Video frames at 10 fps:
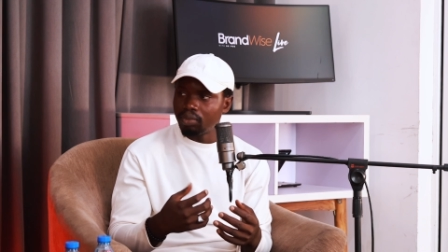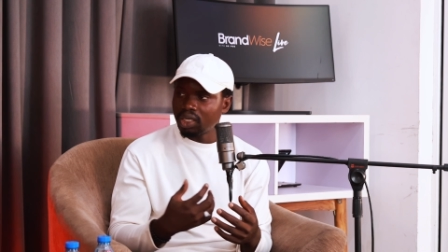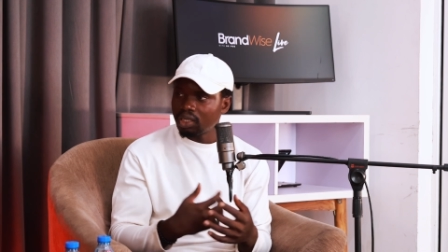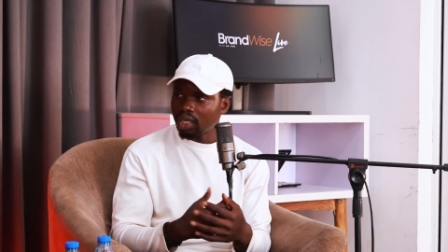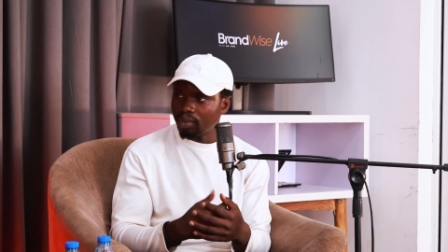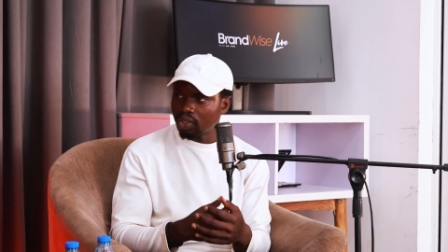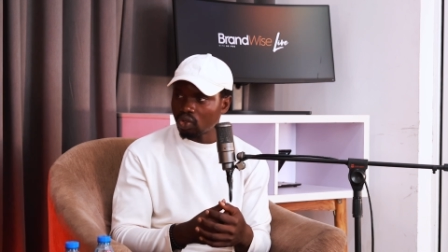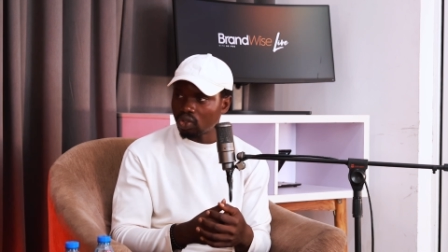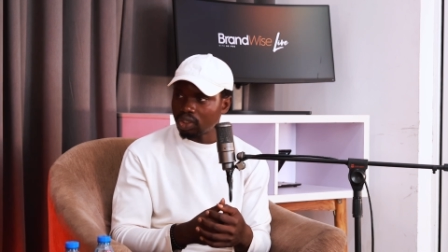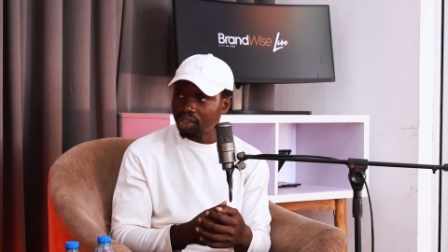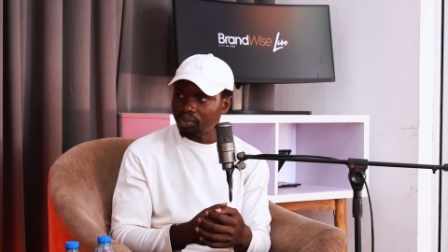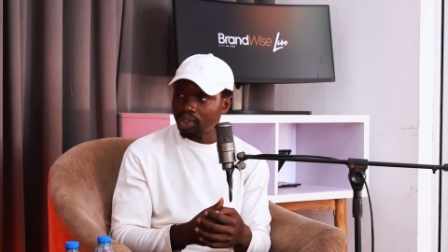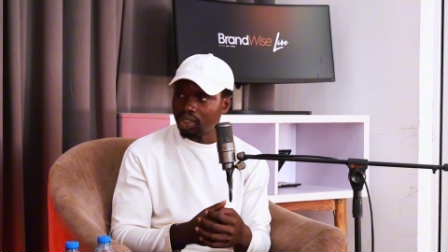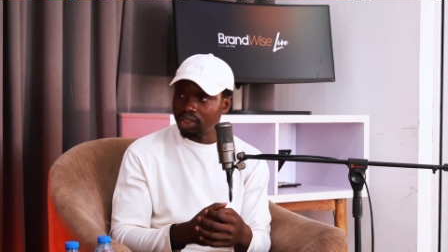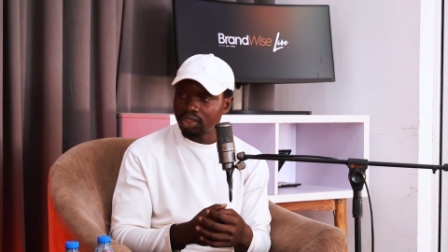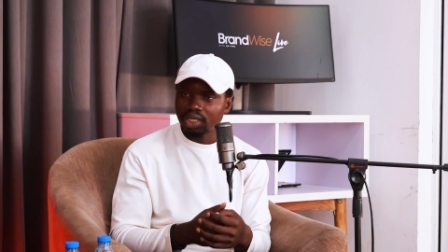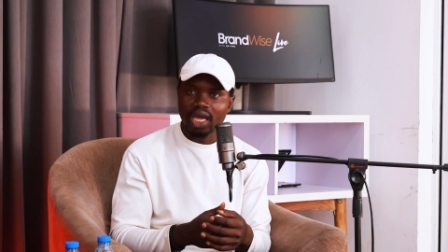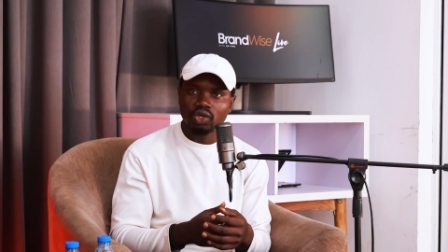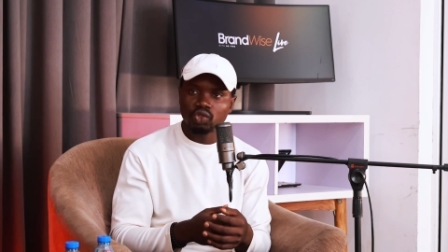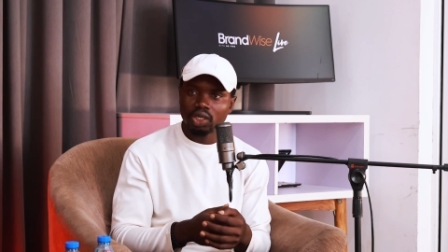Being a mentor on ADP list,
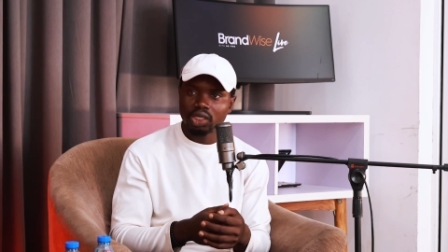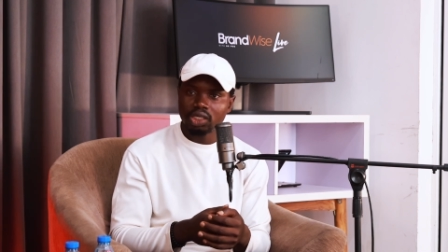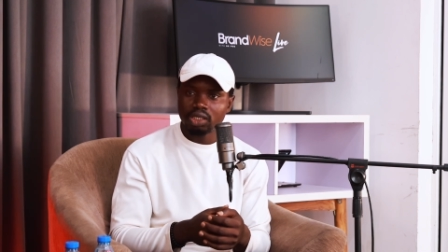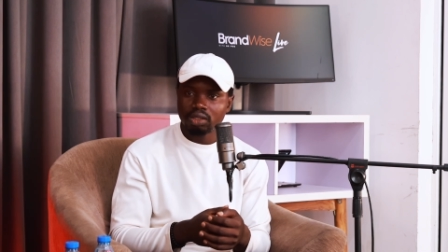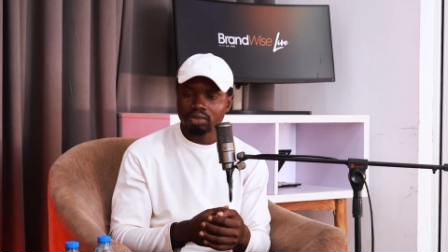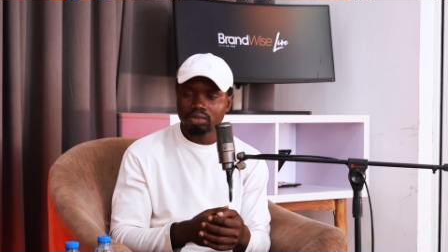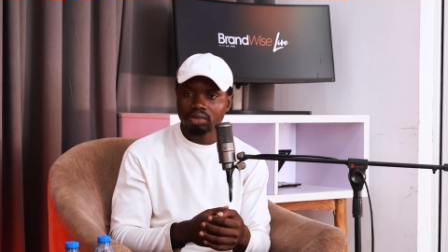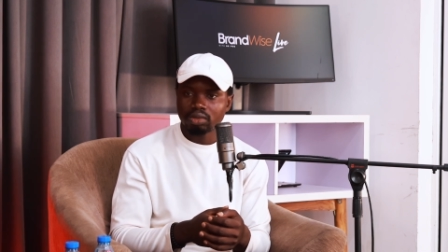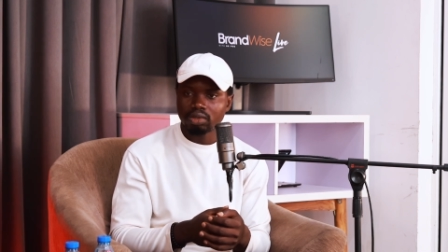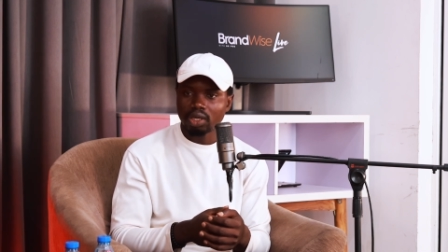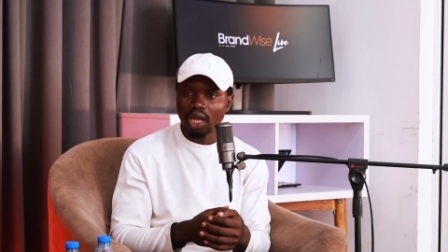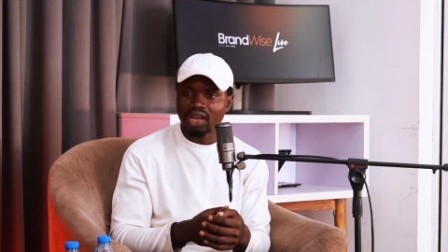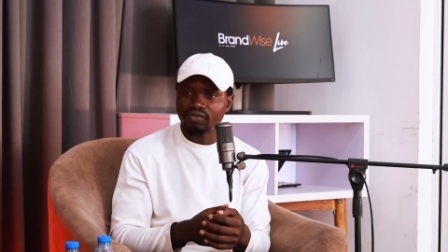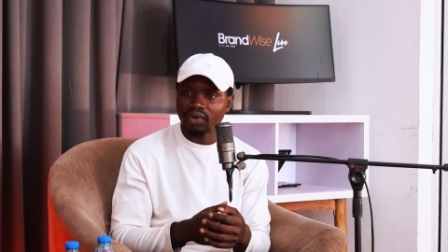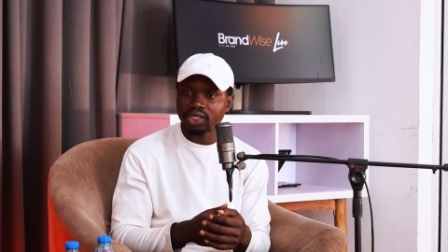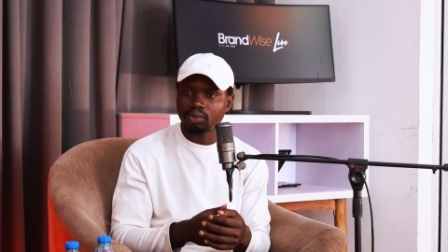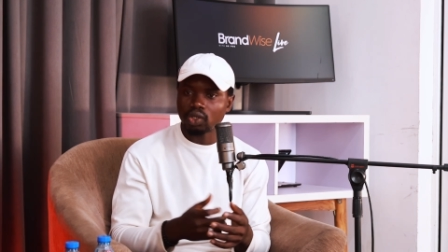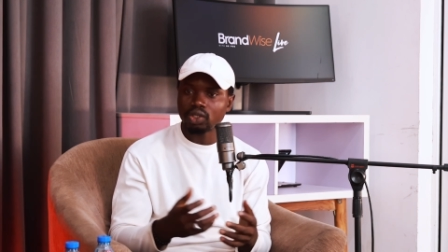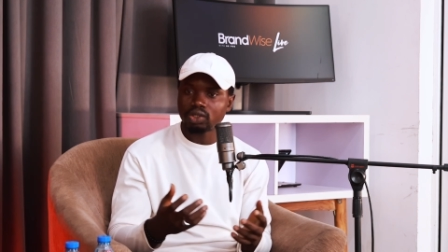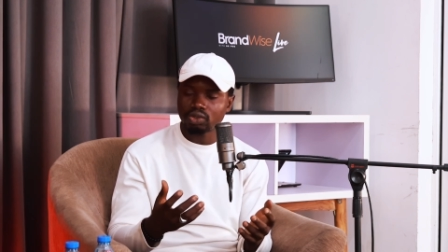I usually advise,
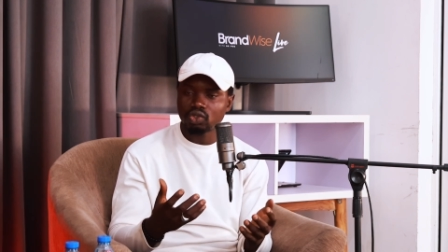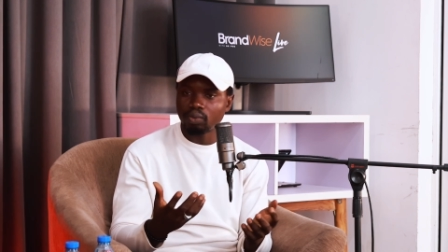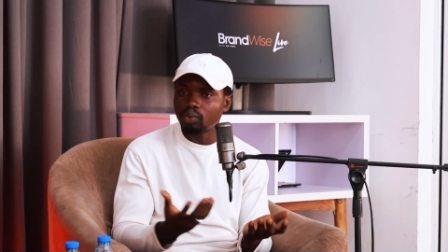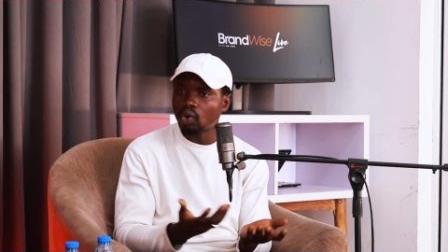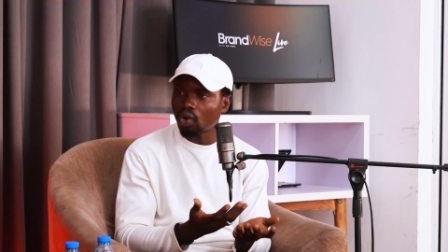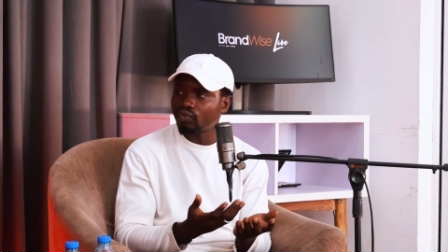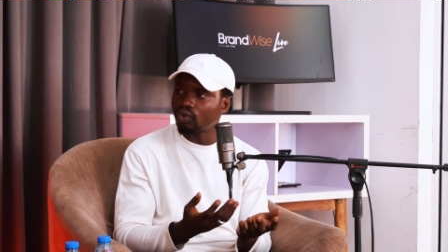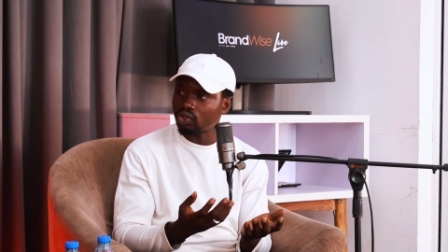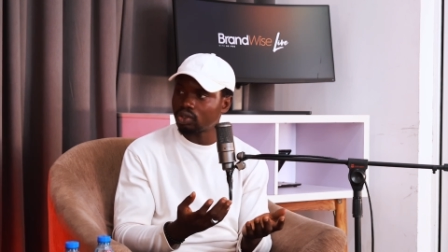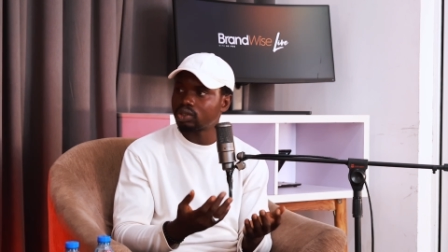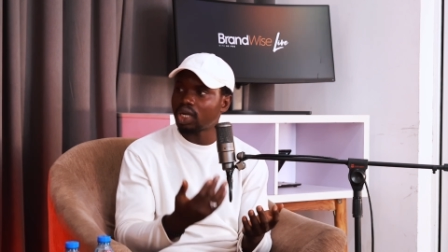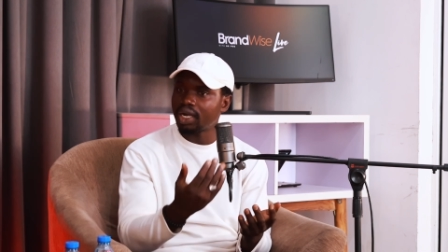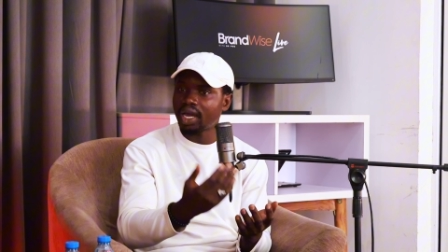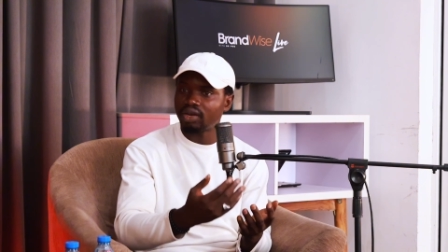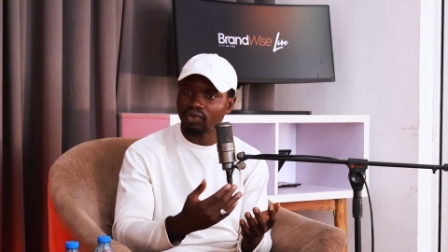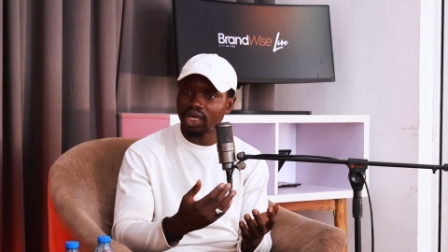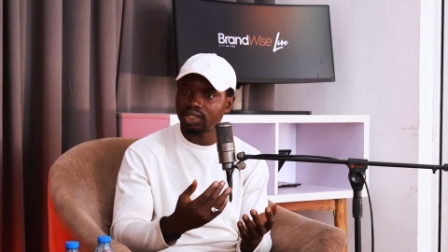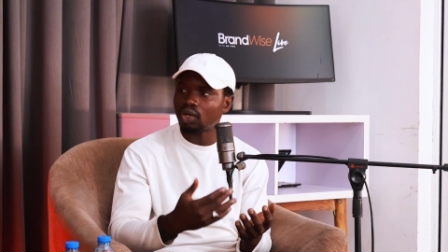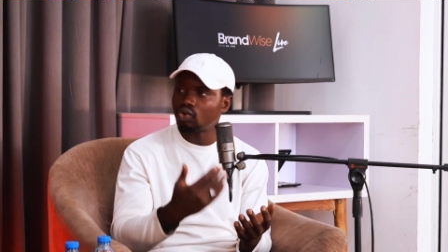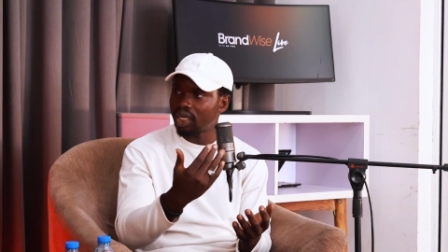because some people come for just career
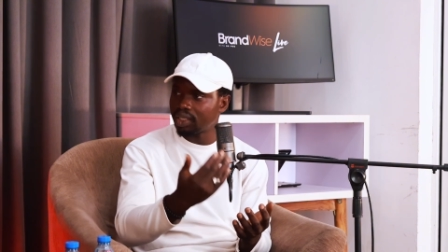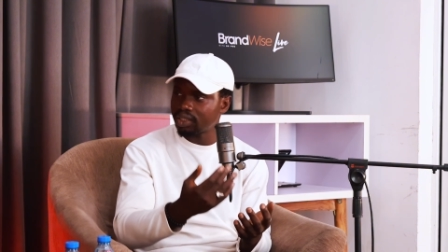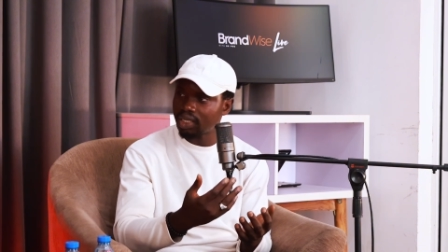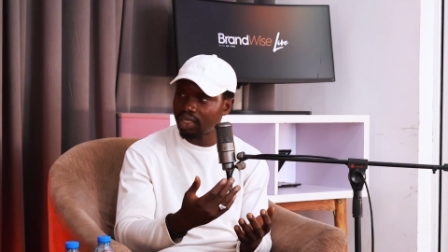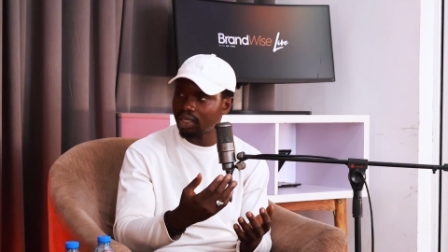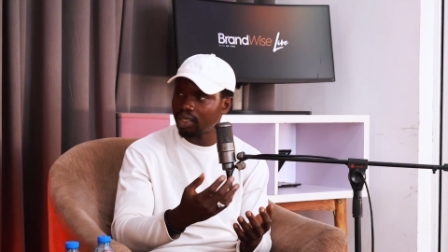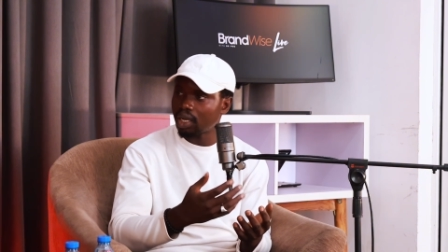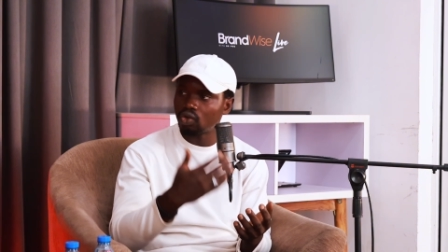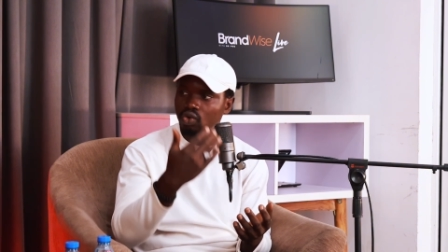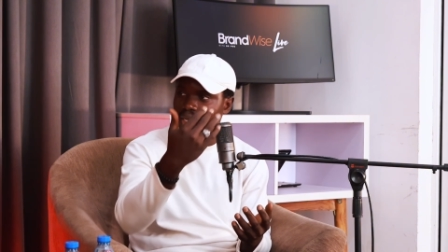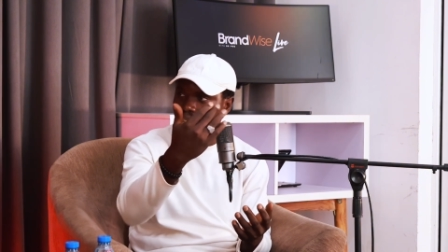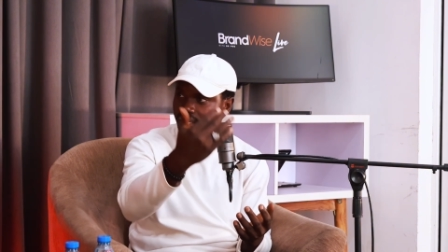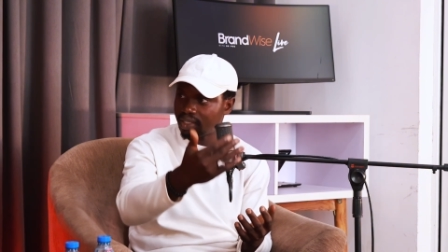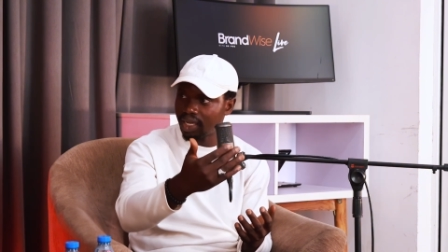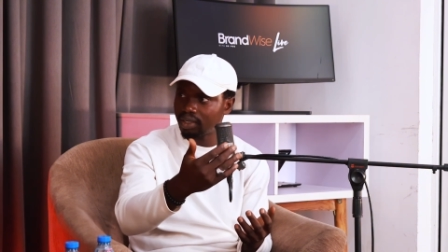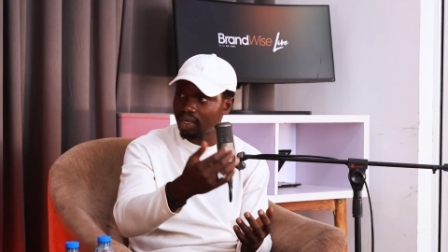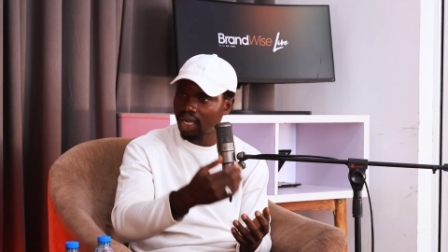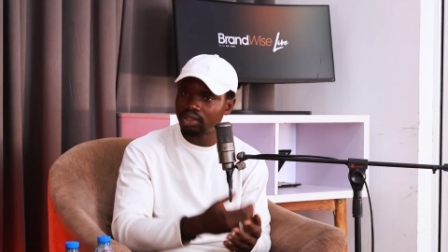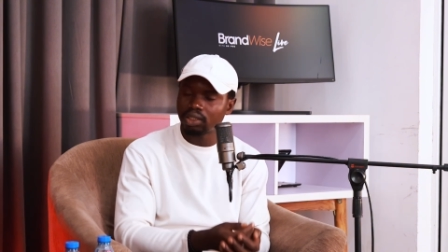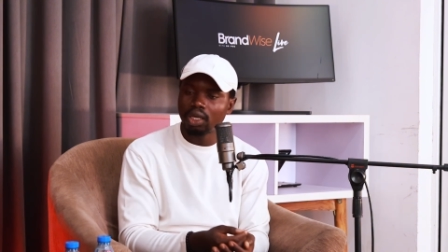advice. How do I get started? How do I get there,
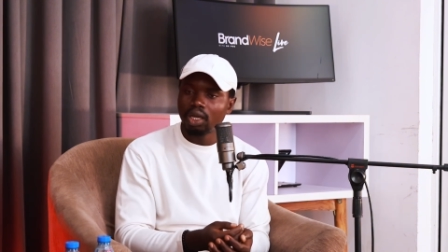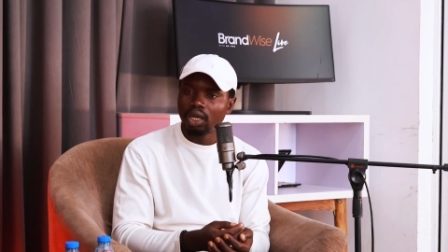right?